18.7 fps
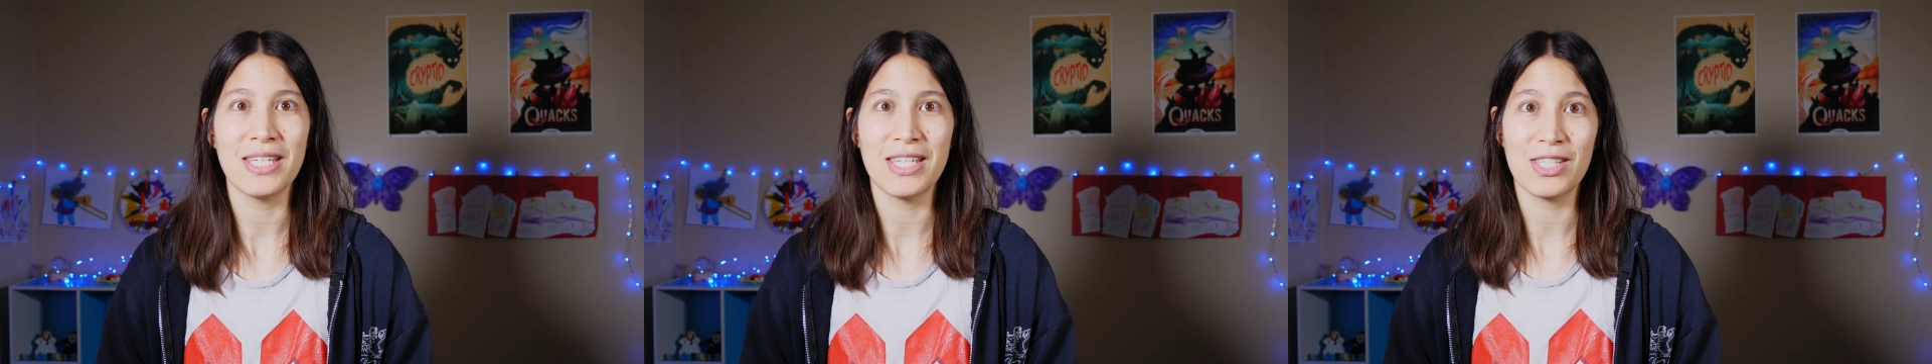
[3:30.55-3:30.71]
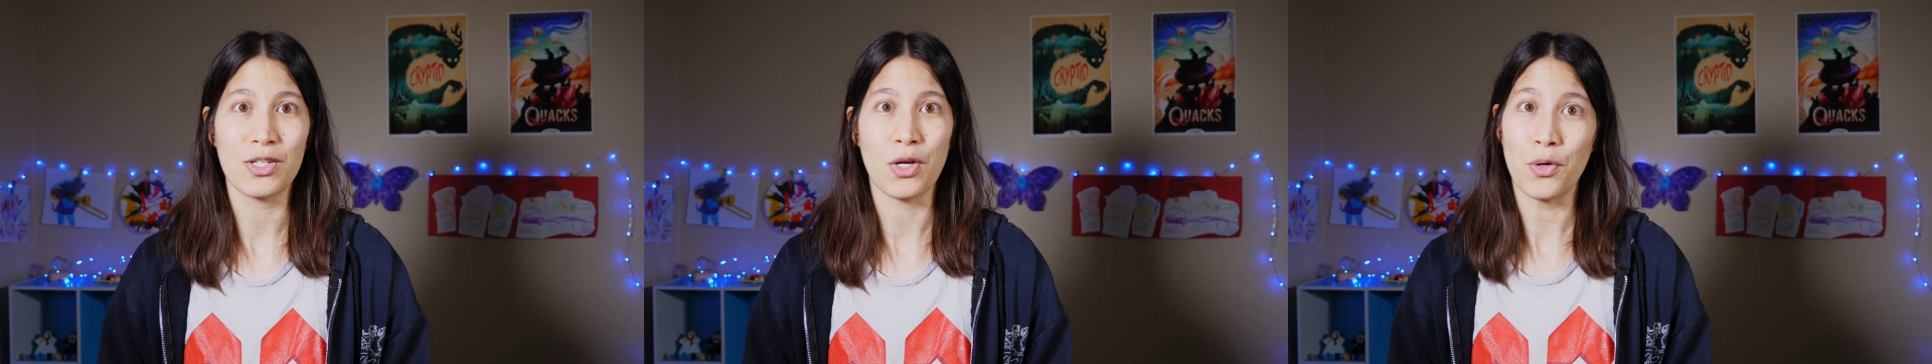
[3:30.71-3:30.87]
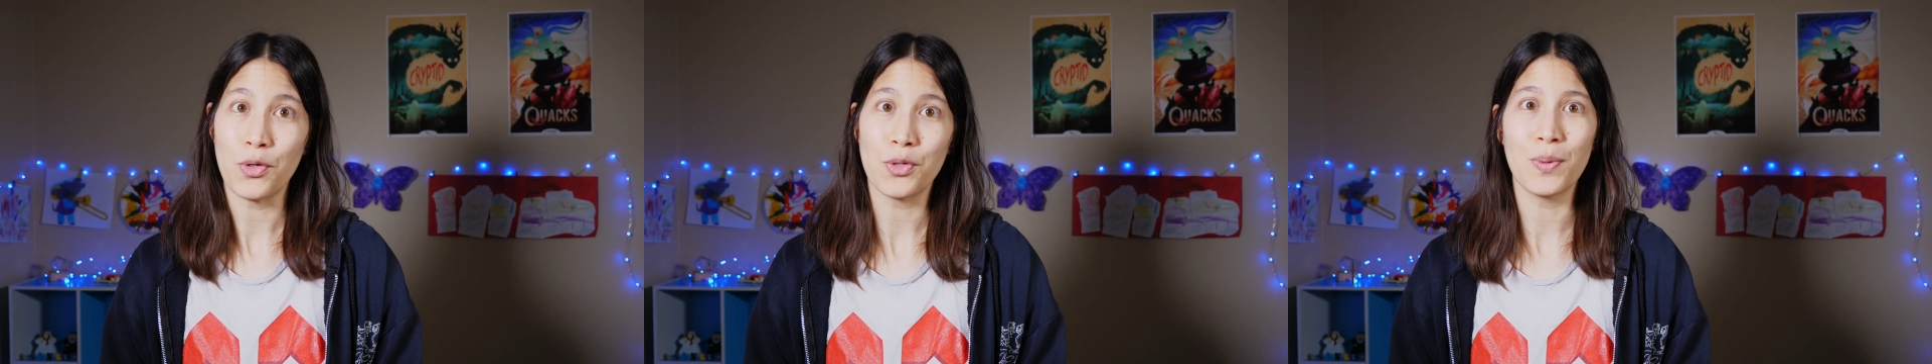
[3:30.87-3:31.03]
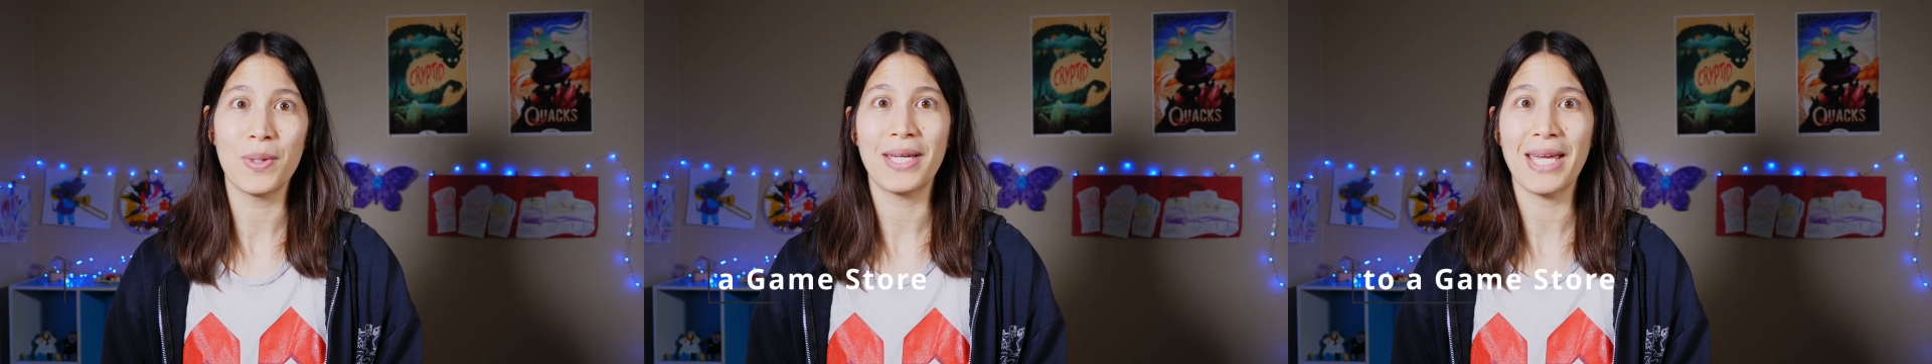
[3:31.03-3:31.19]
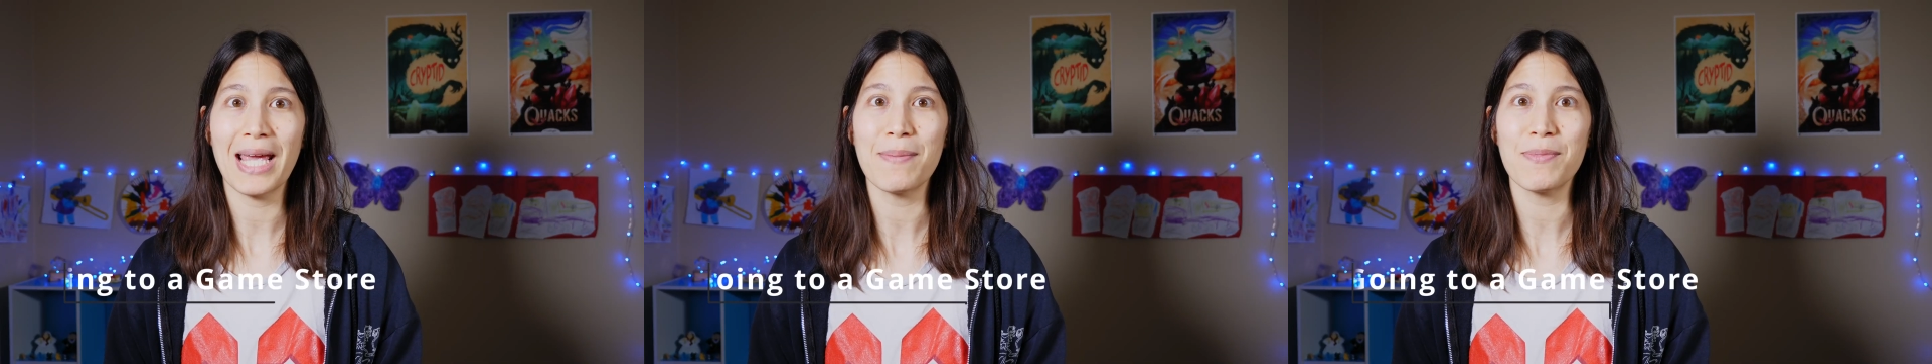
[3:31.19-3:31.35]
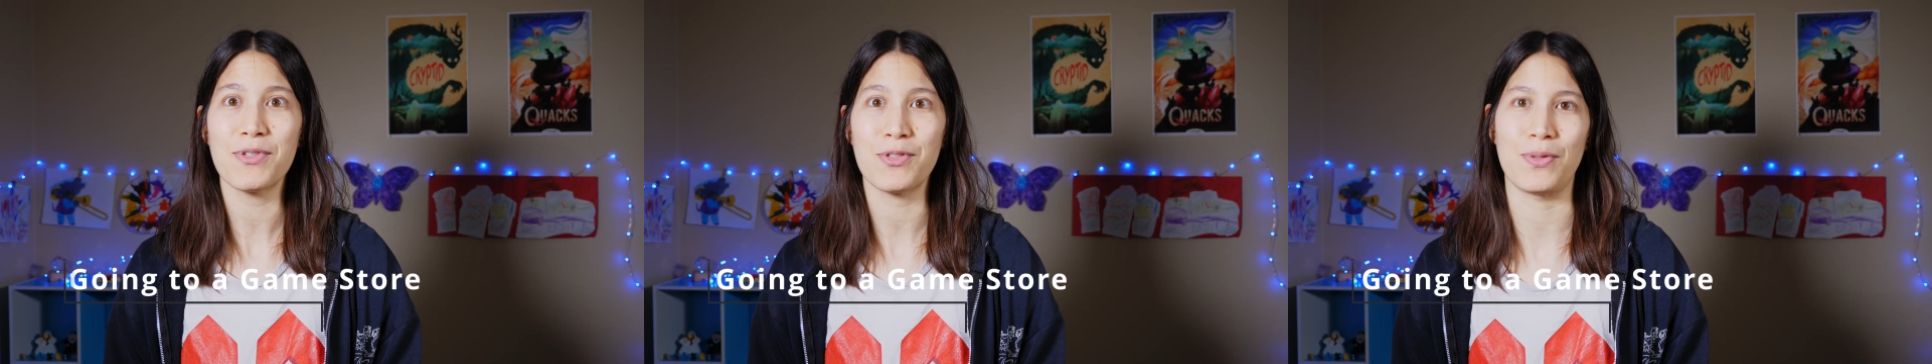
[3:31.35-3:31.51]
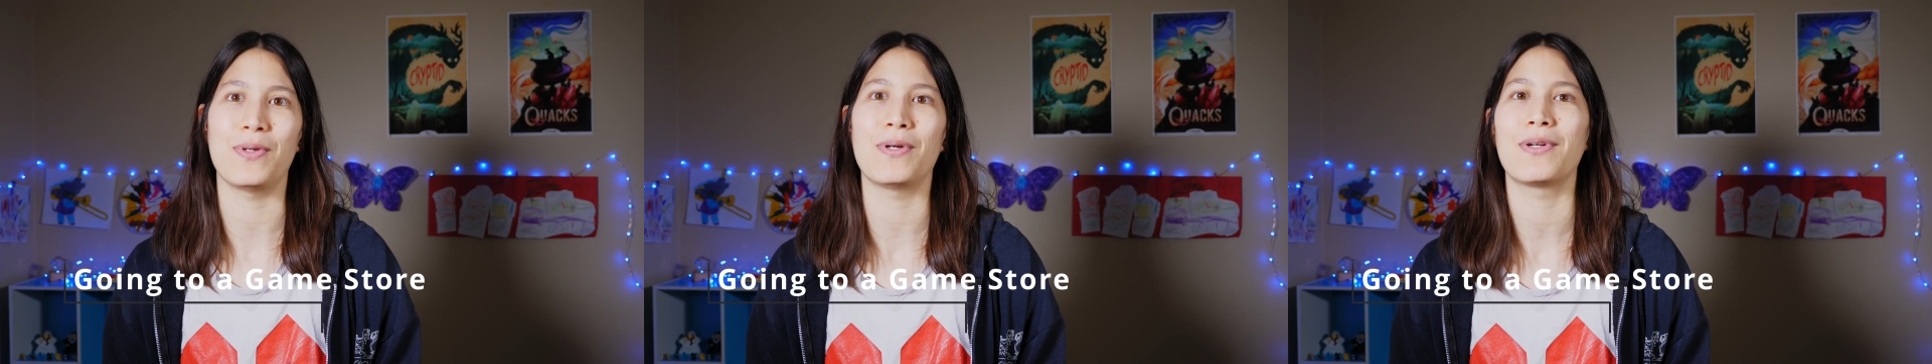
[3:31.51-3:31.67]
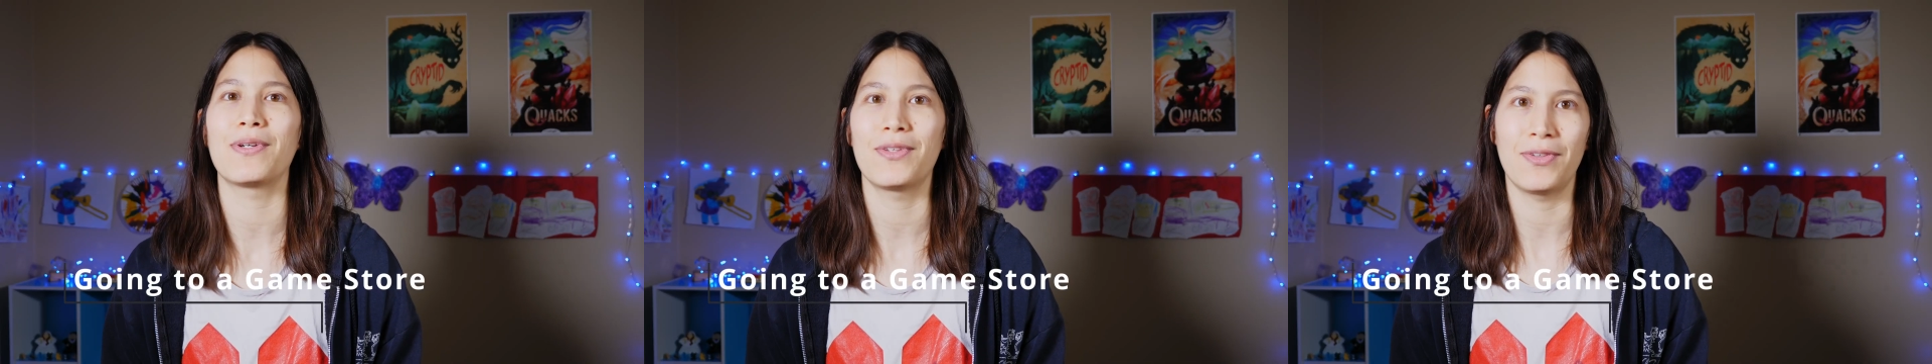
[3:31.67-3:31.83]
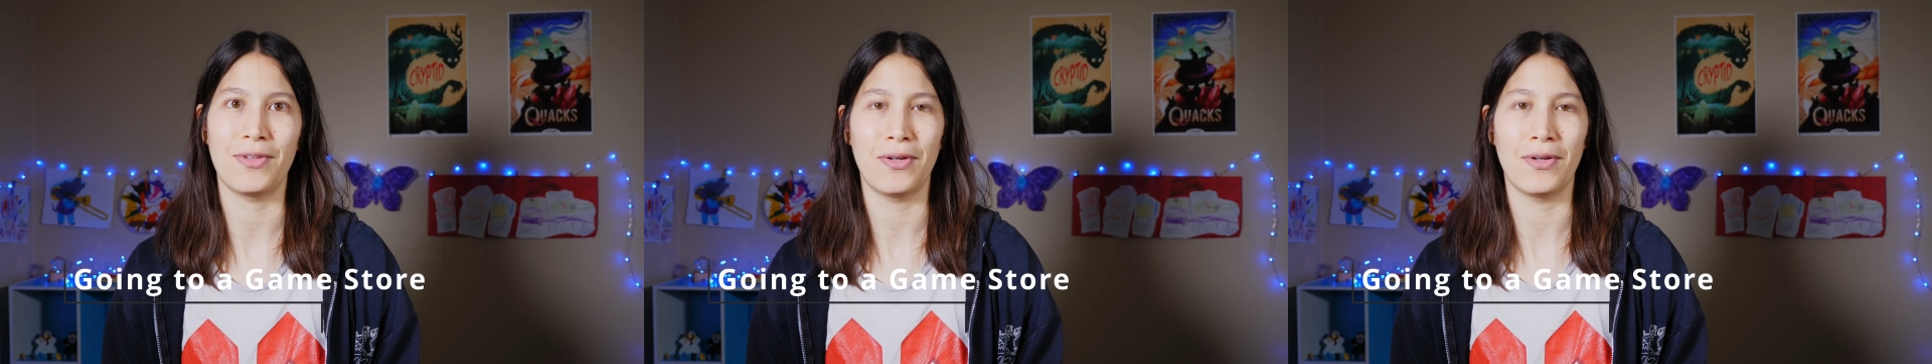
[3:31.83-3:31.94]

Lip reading: is go to a game store.